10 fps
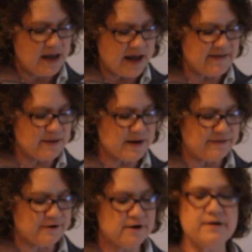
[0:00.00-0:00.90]
And then my
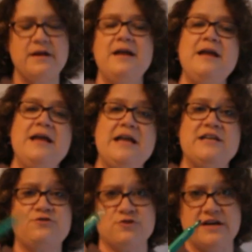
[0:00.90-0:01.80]
third
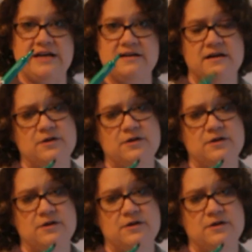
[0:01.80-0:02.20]
is green.